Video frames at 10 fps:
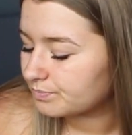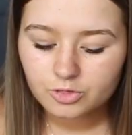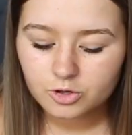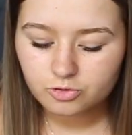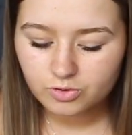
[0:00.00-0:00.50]

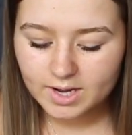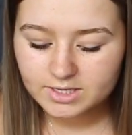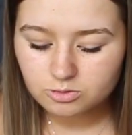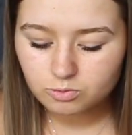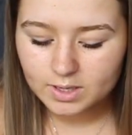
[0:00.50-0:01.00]
The
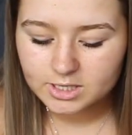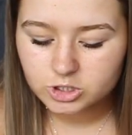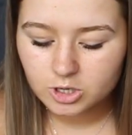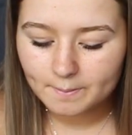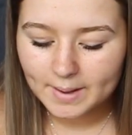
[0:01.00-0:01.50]
Grid,
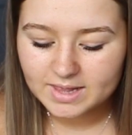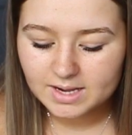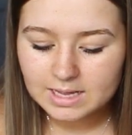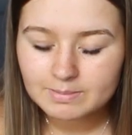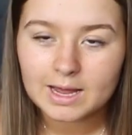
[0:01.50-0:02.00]
which
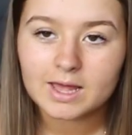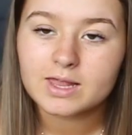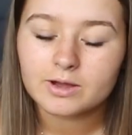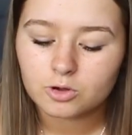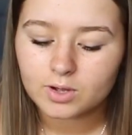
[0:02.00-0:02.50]
basically plans
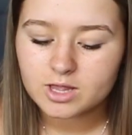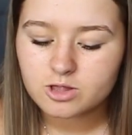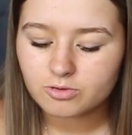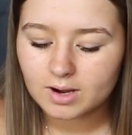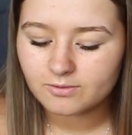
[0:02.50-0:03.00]
out your
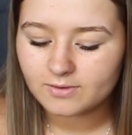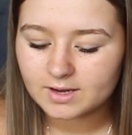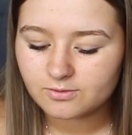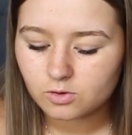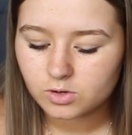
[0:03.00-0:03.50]
Instagram
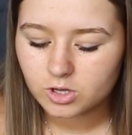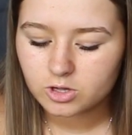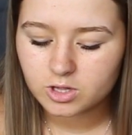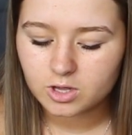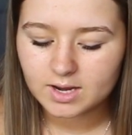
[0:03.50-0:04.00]
feed for you,
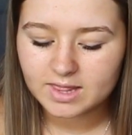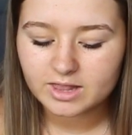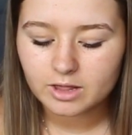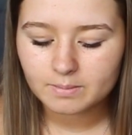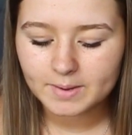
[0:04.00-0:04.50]
so you can
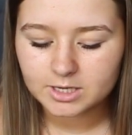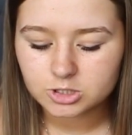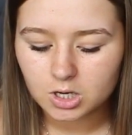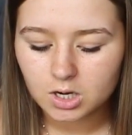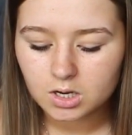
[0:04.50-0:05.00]
insert the
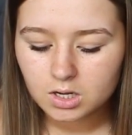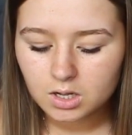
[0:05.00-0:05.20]
picture.